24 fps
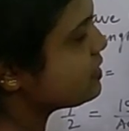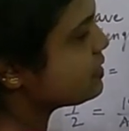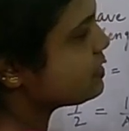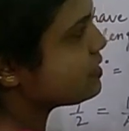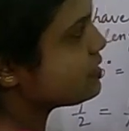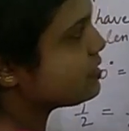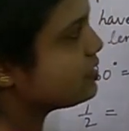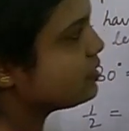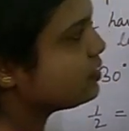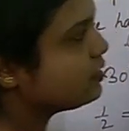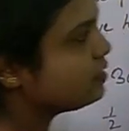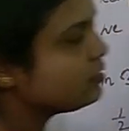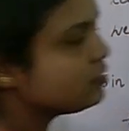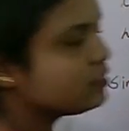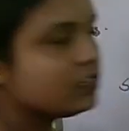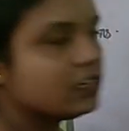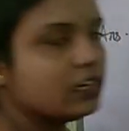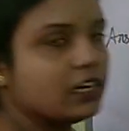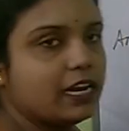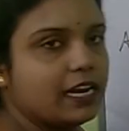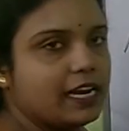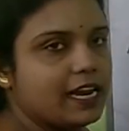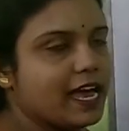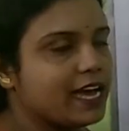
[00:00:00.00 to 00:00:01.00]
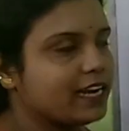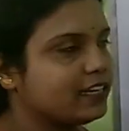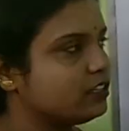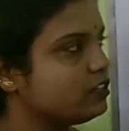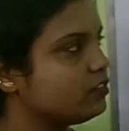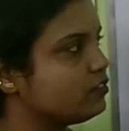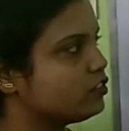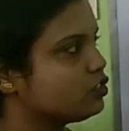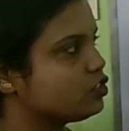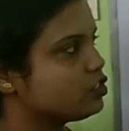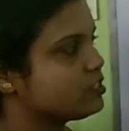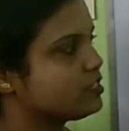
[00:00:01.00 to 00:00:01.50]
is the
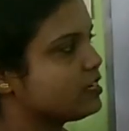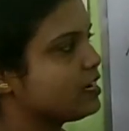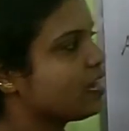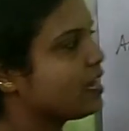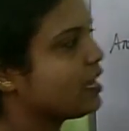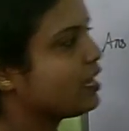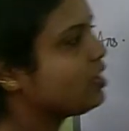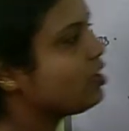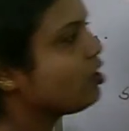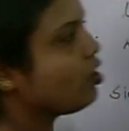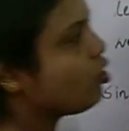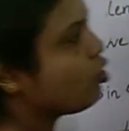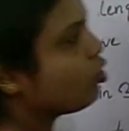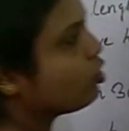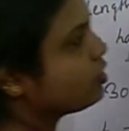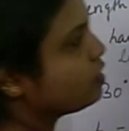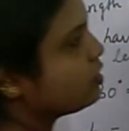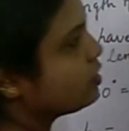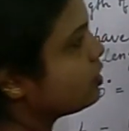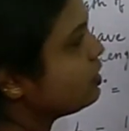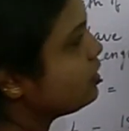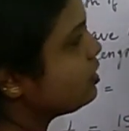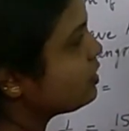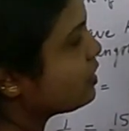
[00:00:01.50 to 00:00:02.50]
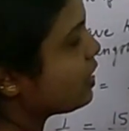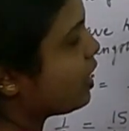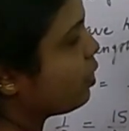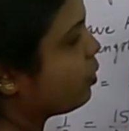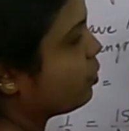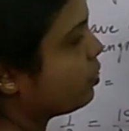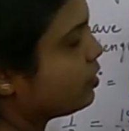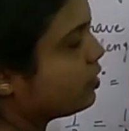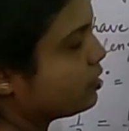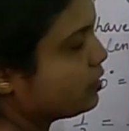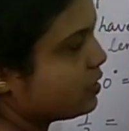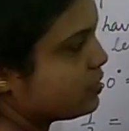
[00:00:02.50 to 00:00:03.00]
ladder which is lying on the
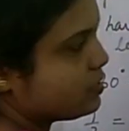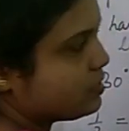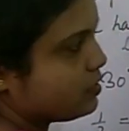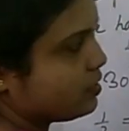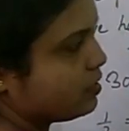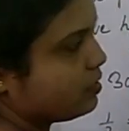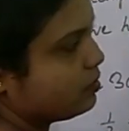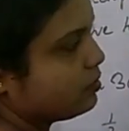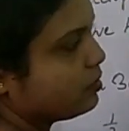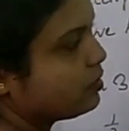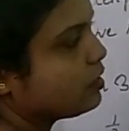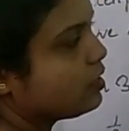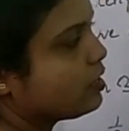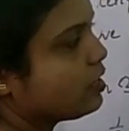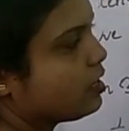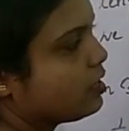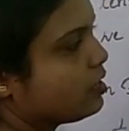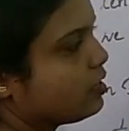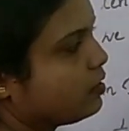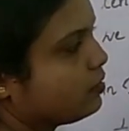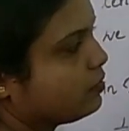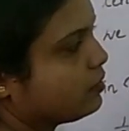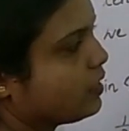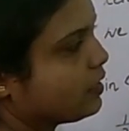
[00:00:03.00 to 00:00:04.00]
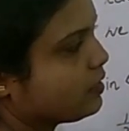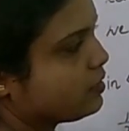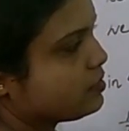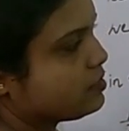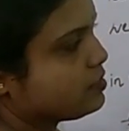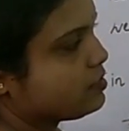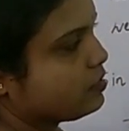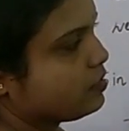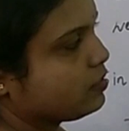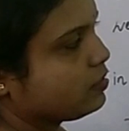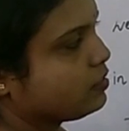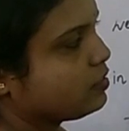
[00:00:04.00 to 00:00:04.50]
tower, that
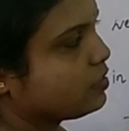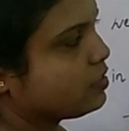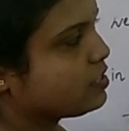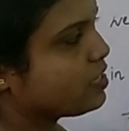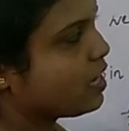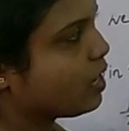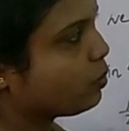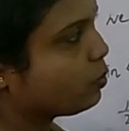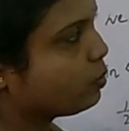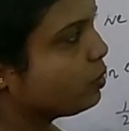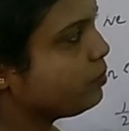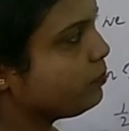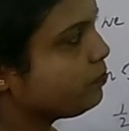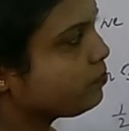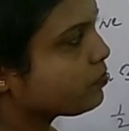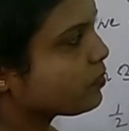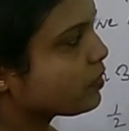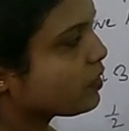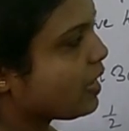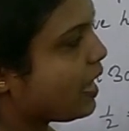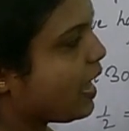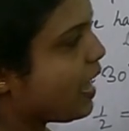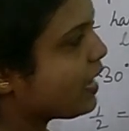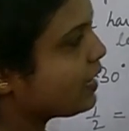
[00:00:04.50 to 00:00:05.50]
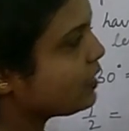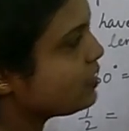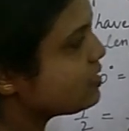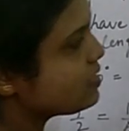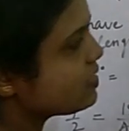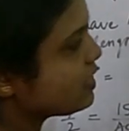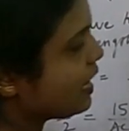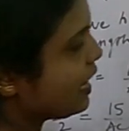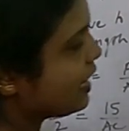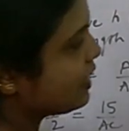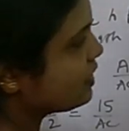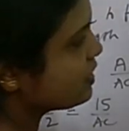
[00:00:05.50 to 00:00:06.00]
is the tower,
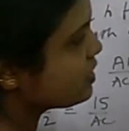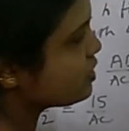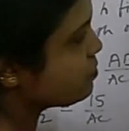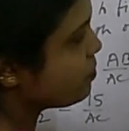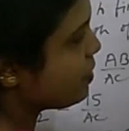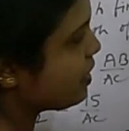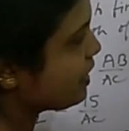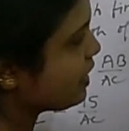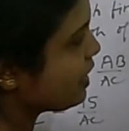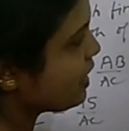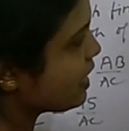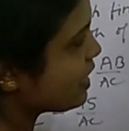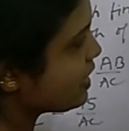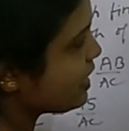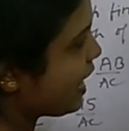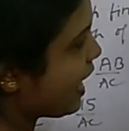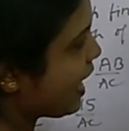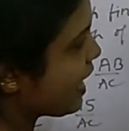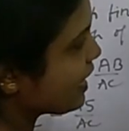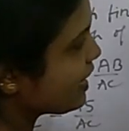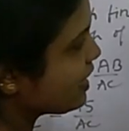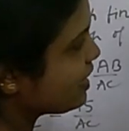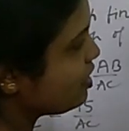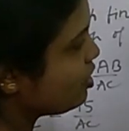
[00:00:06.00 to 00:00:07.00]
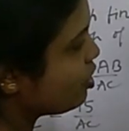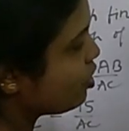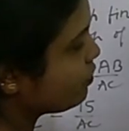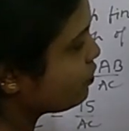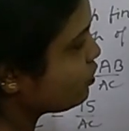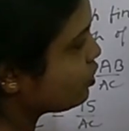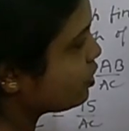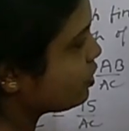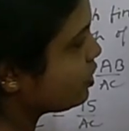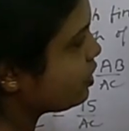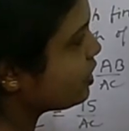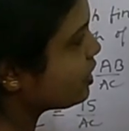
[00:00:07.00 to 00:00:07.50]
and it is making an angle
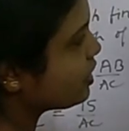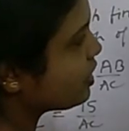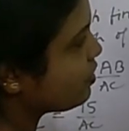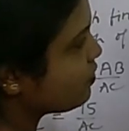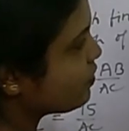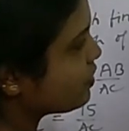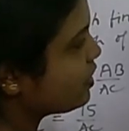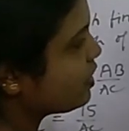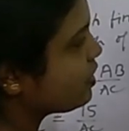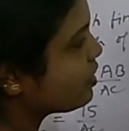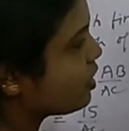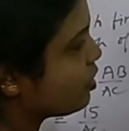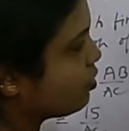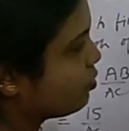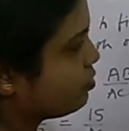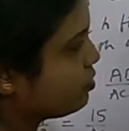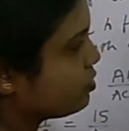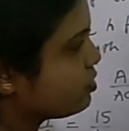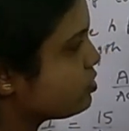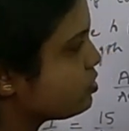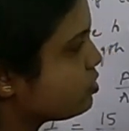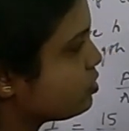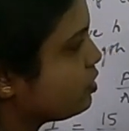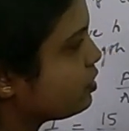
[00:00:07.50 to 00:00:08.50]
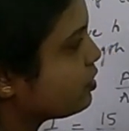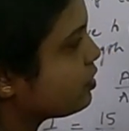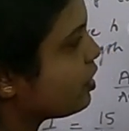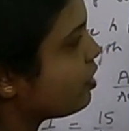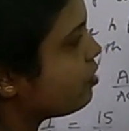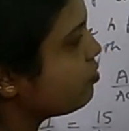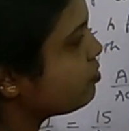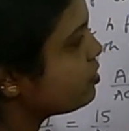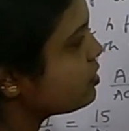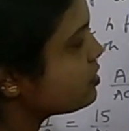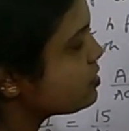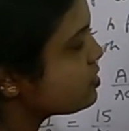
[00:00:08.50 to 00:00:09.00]
of 30 degree with the ground. So the
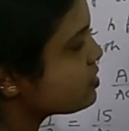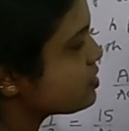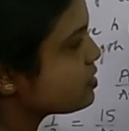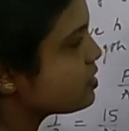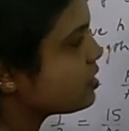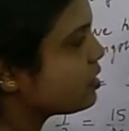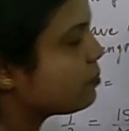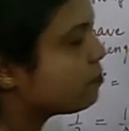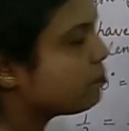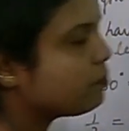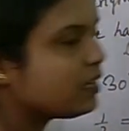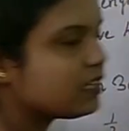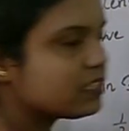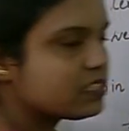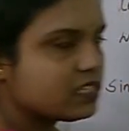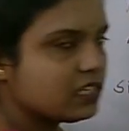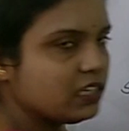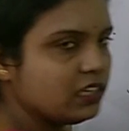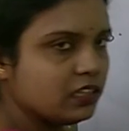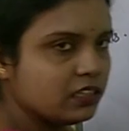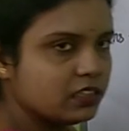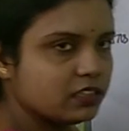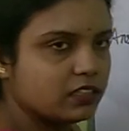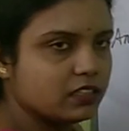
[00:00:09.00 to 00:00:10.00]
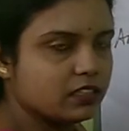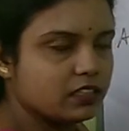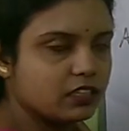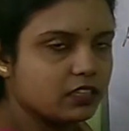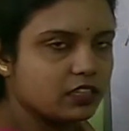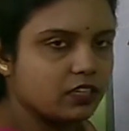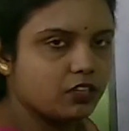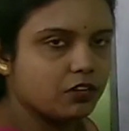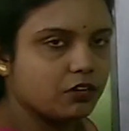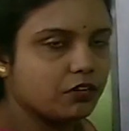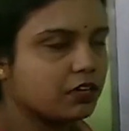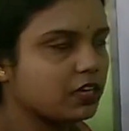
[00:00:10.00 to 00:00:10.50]
ground is BC.
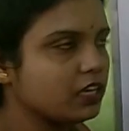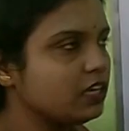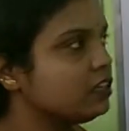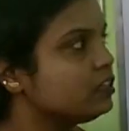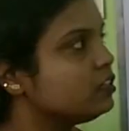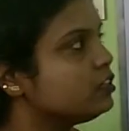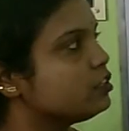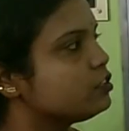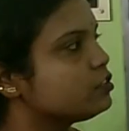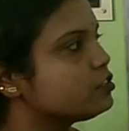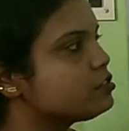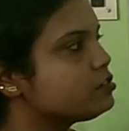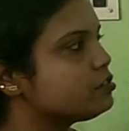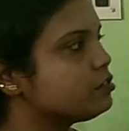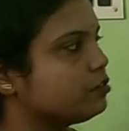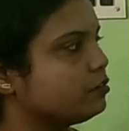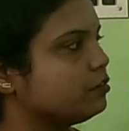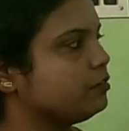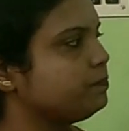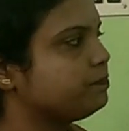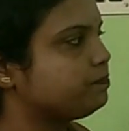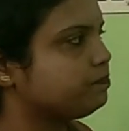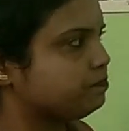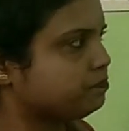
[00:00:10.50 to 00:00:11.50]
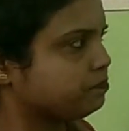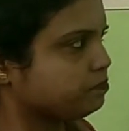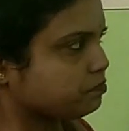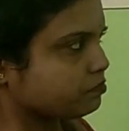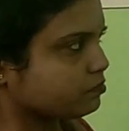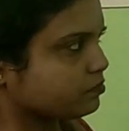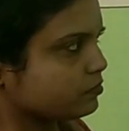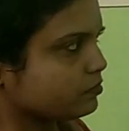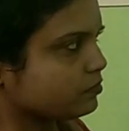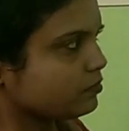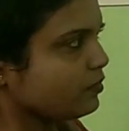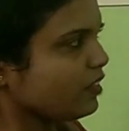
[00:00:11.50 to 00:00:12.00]
Okay, so
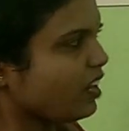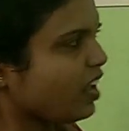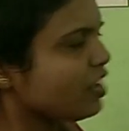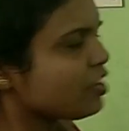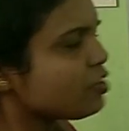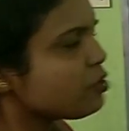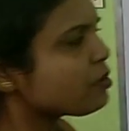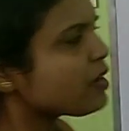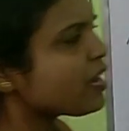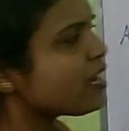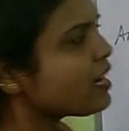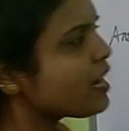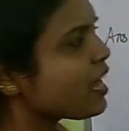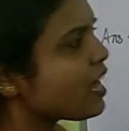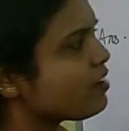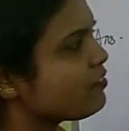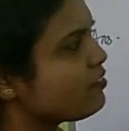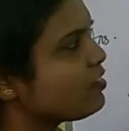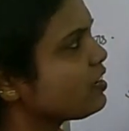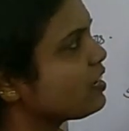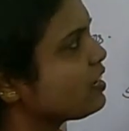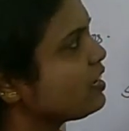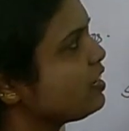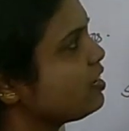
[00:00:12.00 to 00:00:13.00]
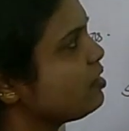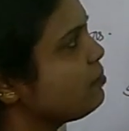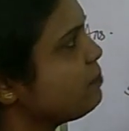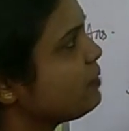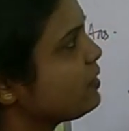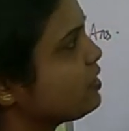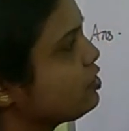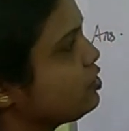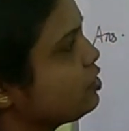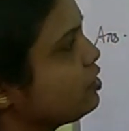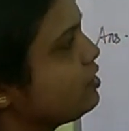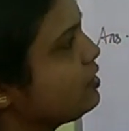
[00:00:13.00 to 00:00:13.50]
you can have a clear
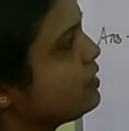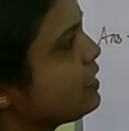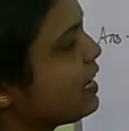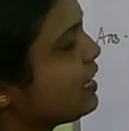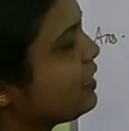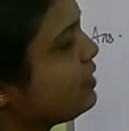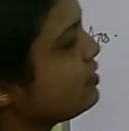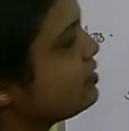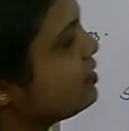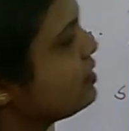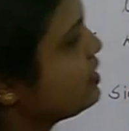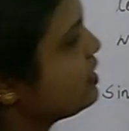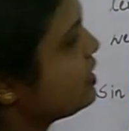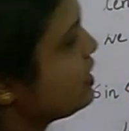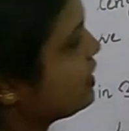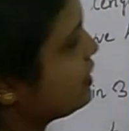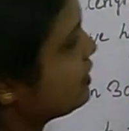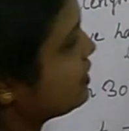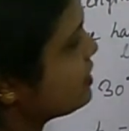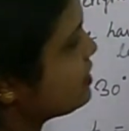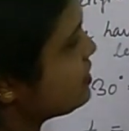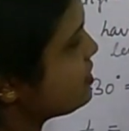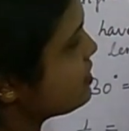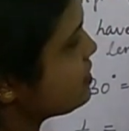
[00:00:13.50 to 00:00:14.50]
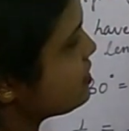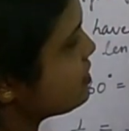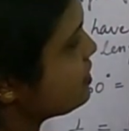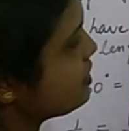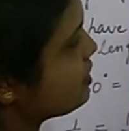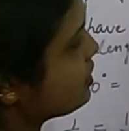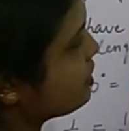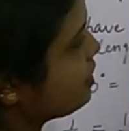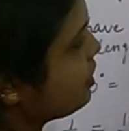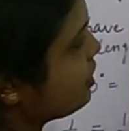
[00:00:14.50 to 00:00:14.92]
picture that this is the